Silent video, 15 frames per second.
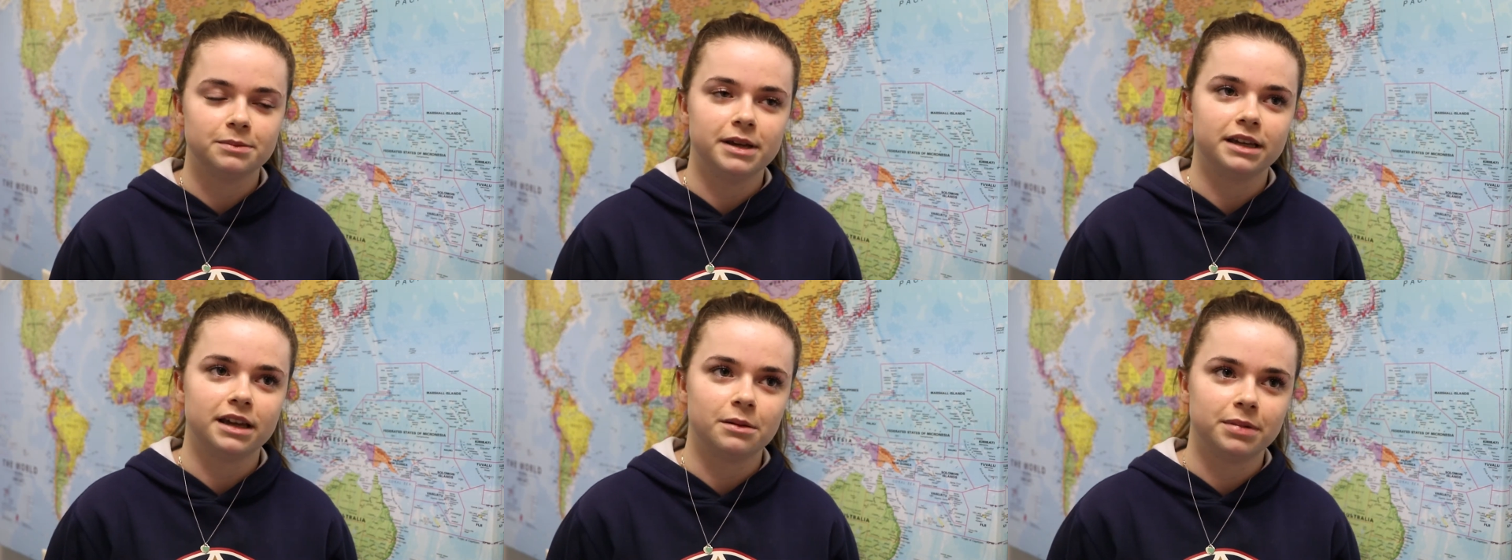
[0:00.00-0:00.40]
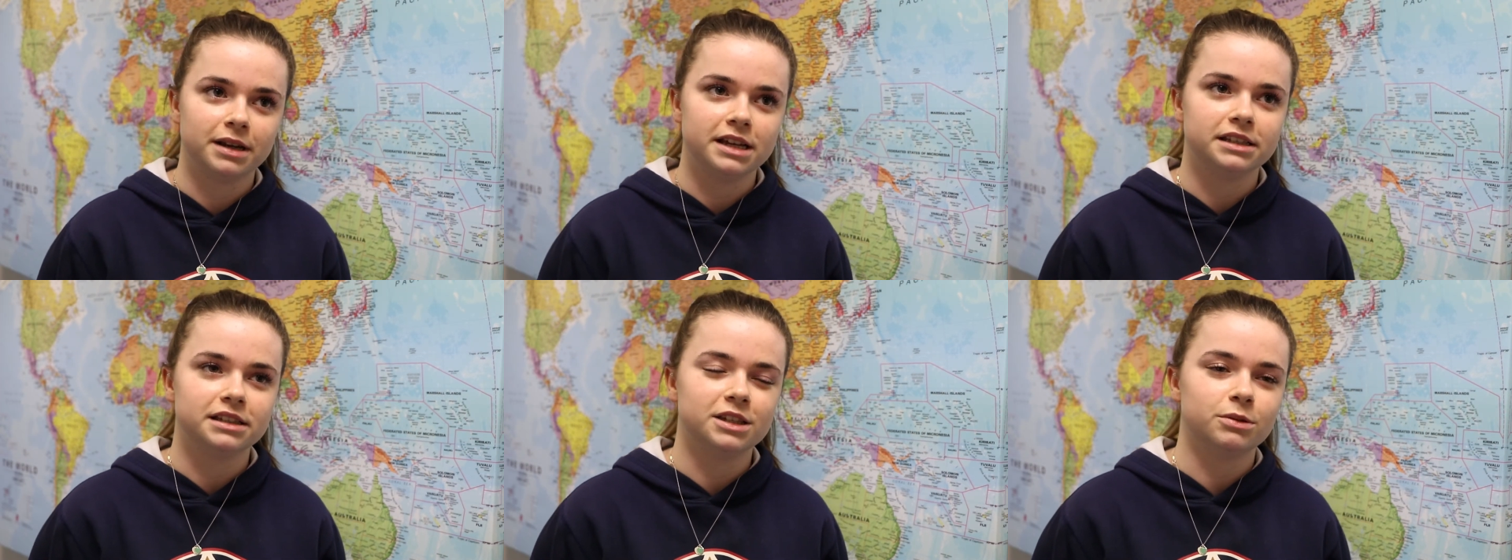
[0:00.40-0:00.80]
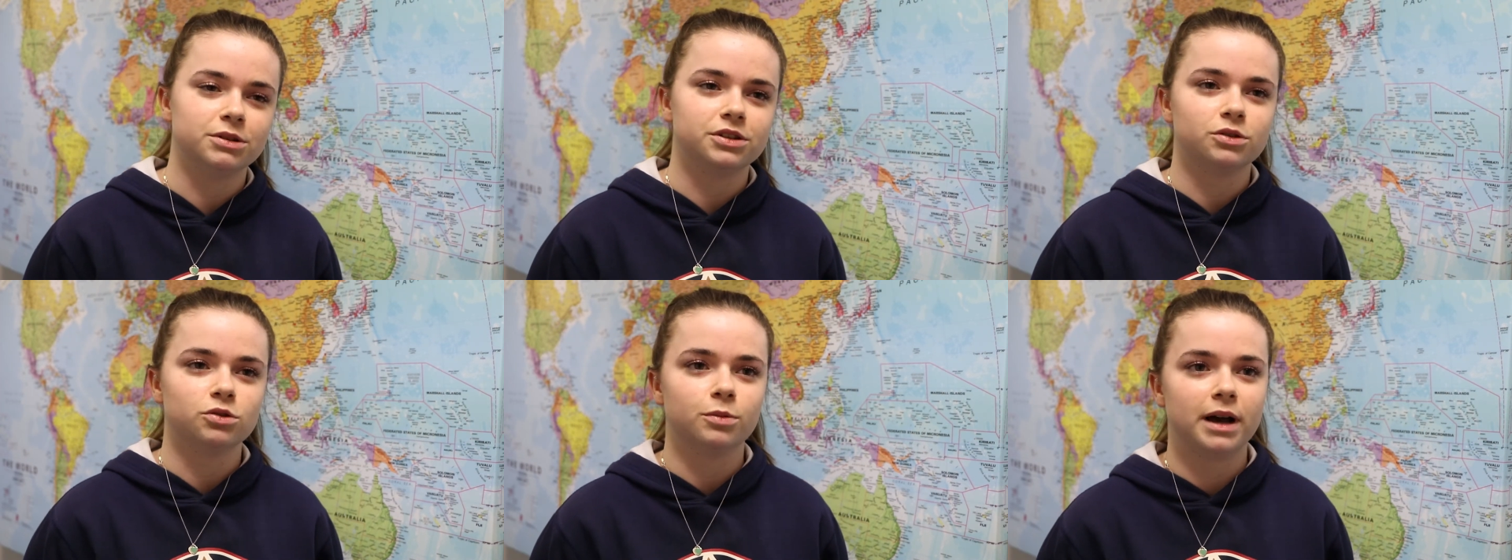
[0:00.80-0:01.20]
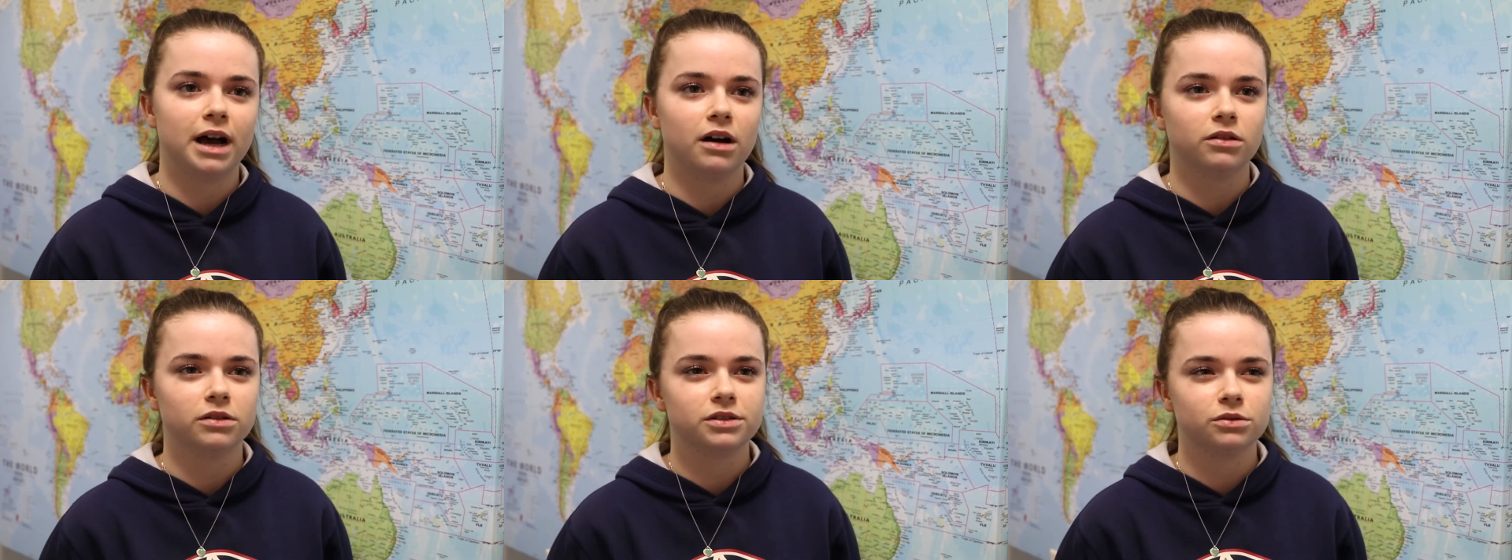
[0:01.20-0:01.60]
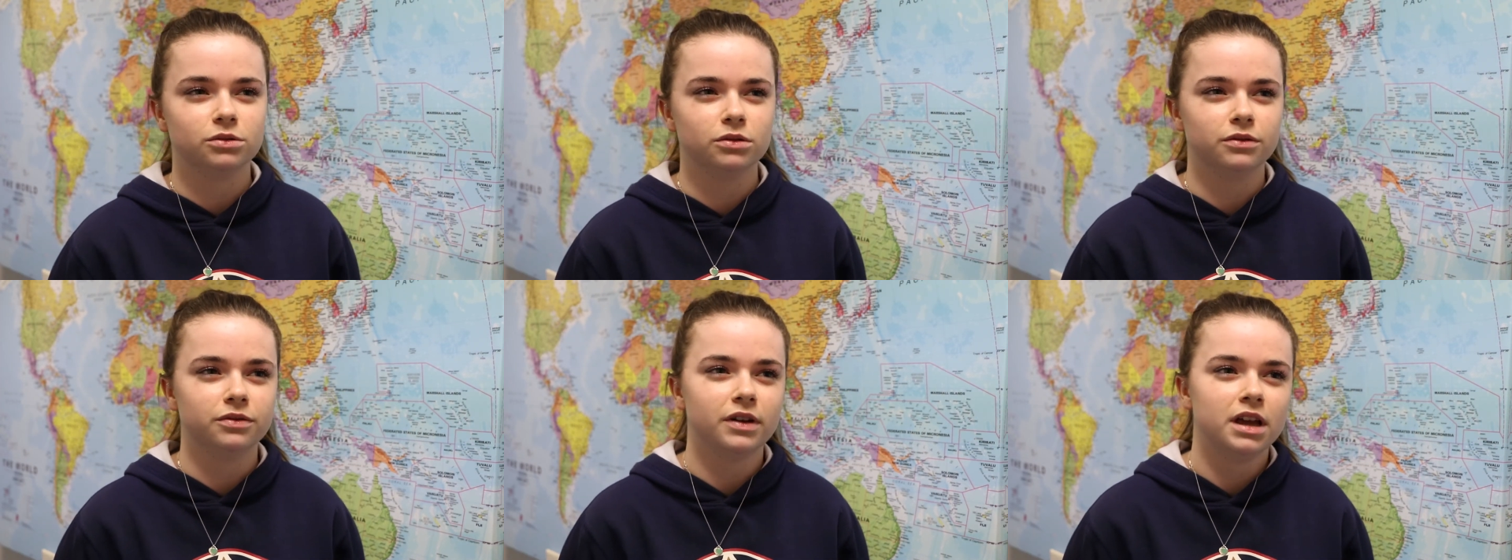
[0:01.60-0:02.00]
making places, which is all about
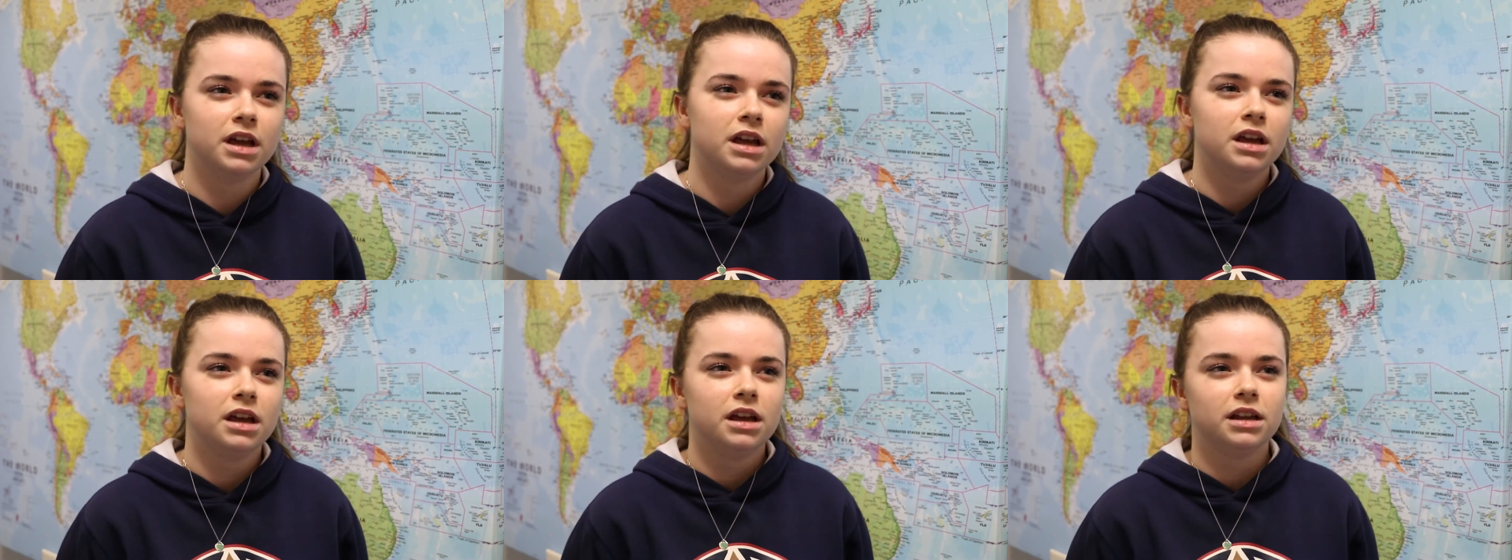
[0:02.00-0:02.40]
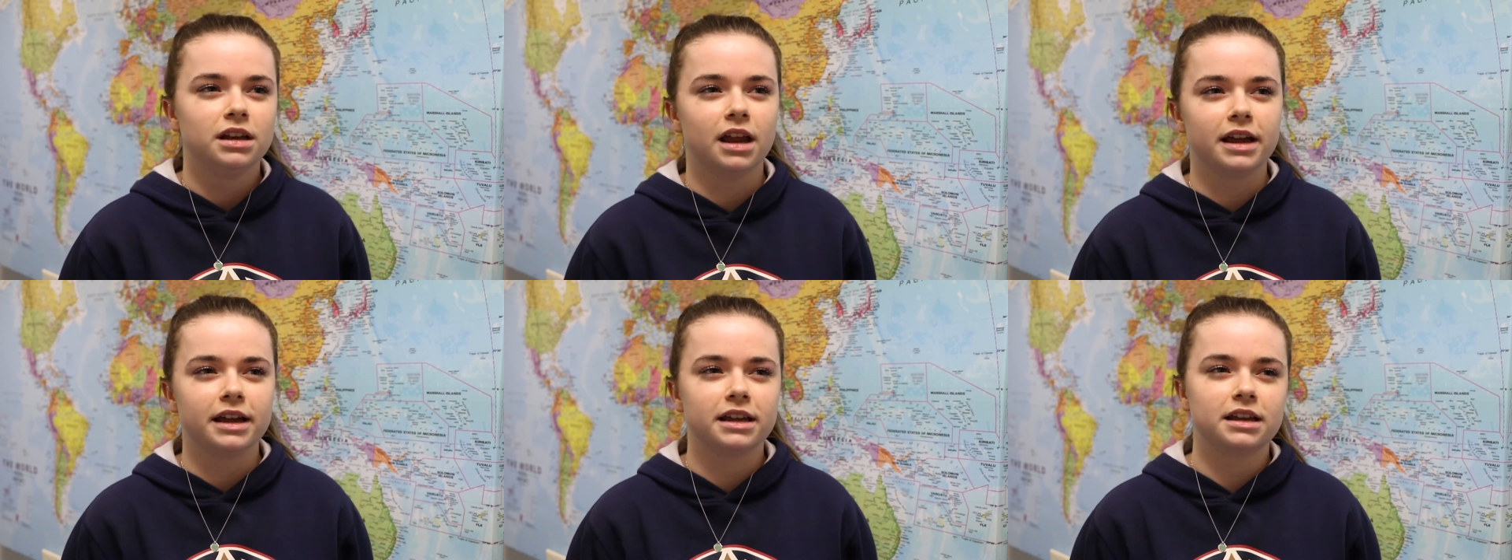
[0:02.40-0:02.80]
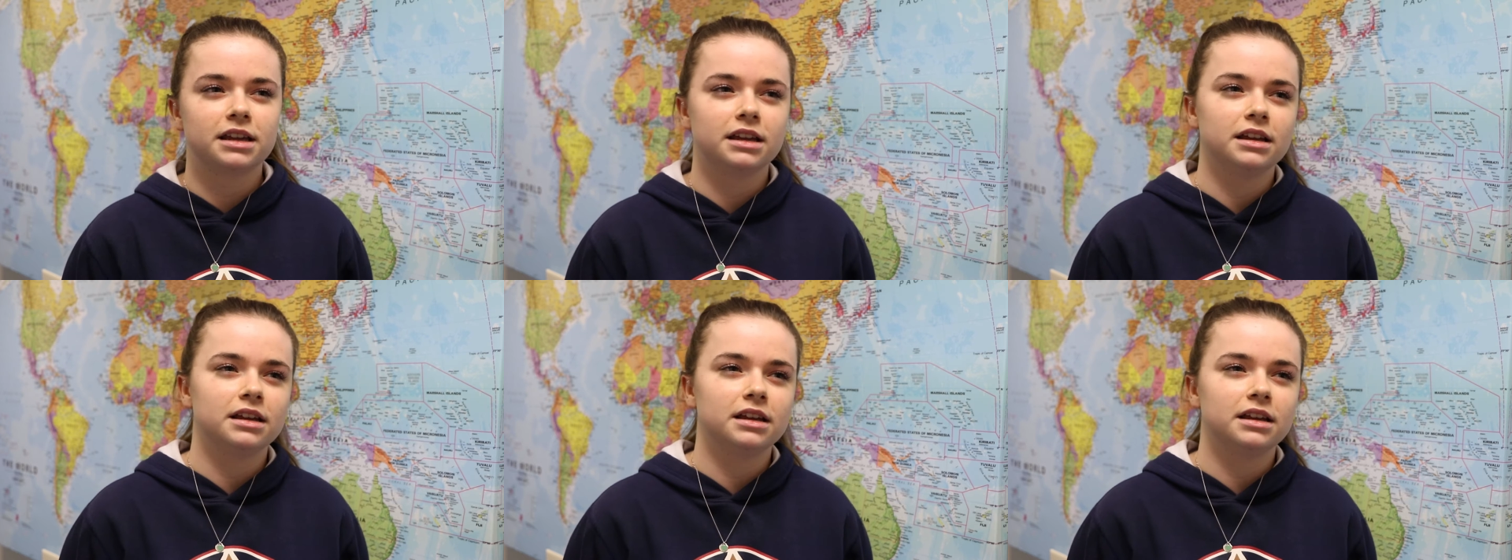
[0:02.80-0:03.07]
sort of like